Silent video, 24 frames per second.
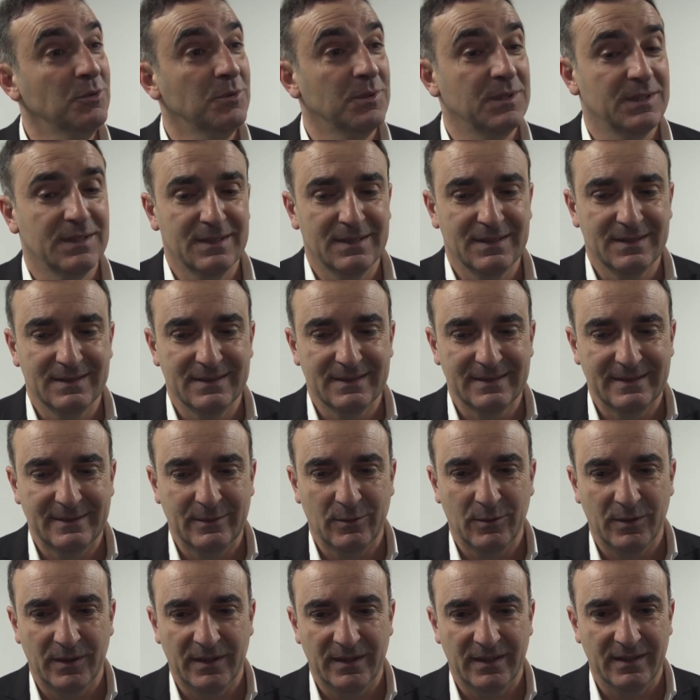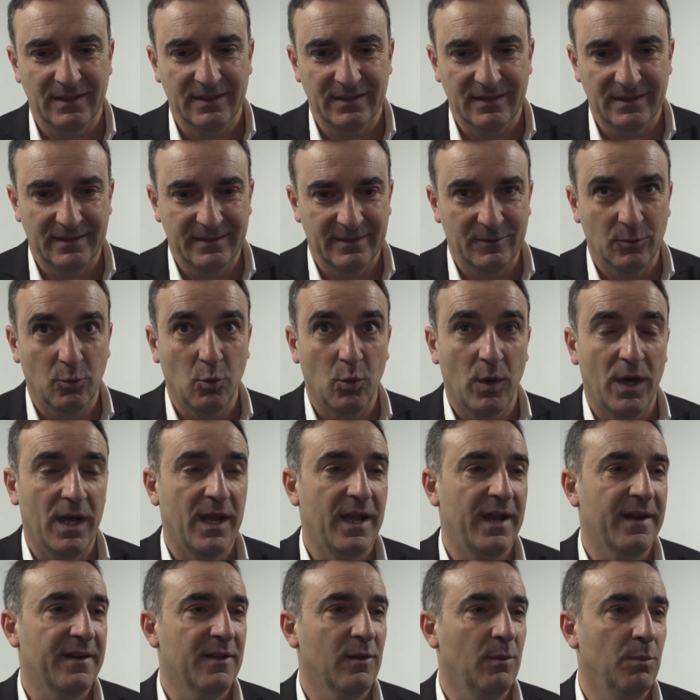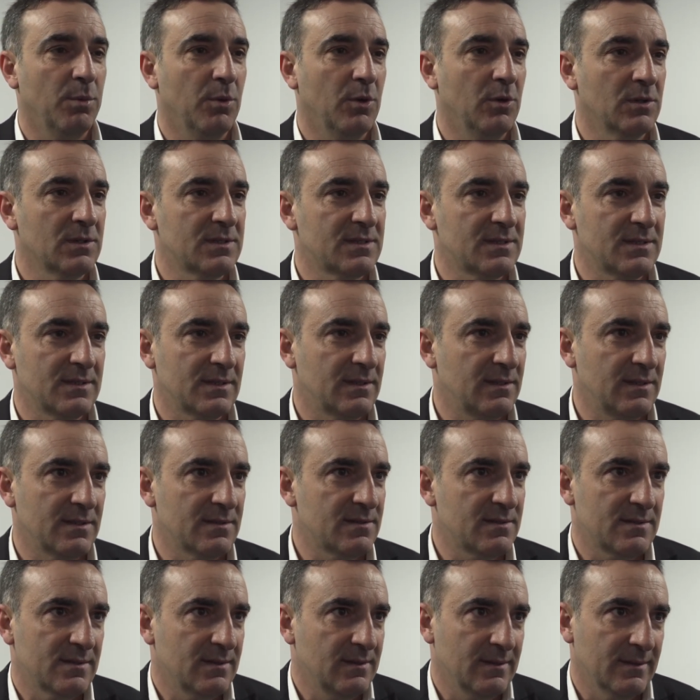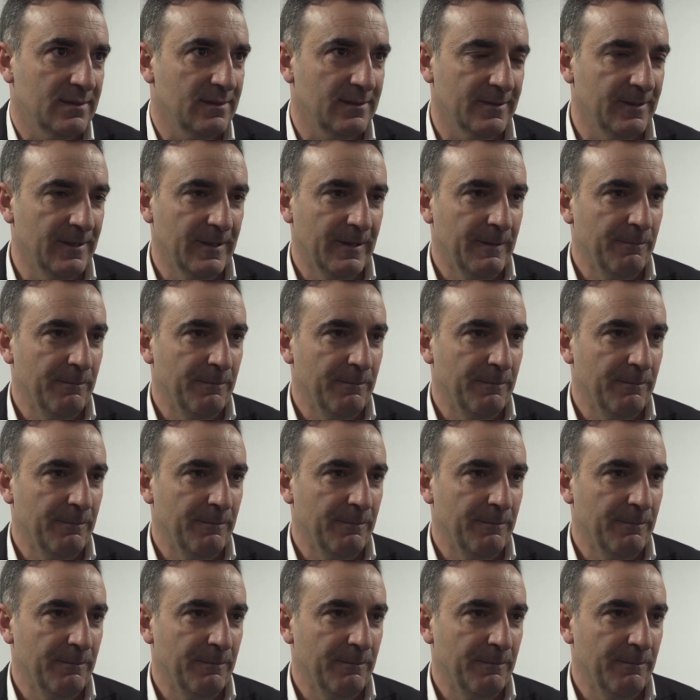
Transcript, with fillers: Uh, in the aerial balls, is uh,